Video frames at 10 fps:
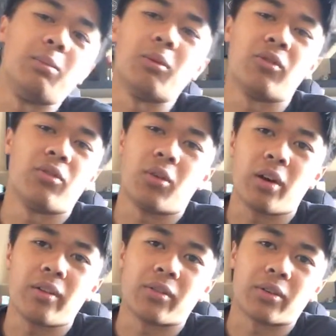do
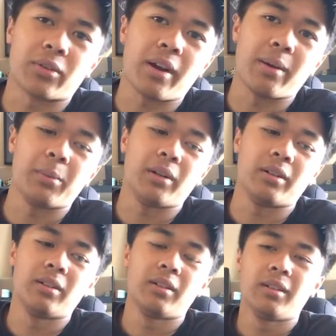foray for crap, bro.
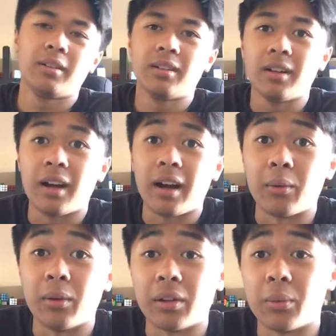I
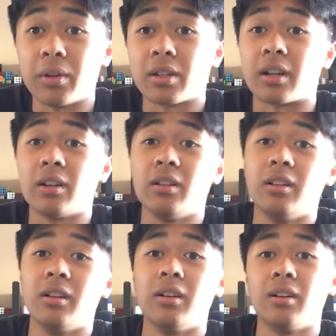really wish I
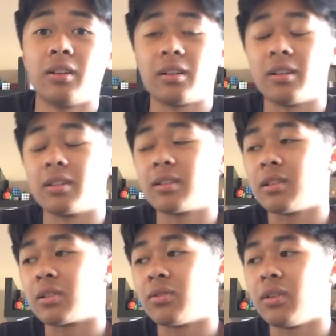could though, cause it
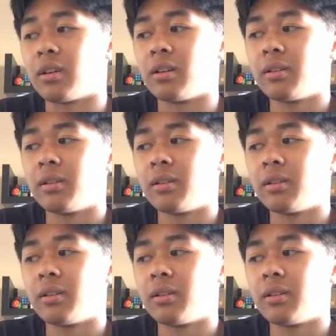looks fun.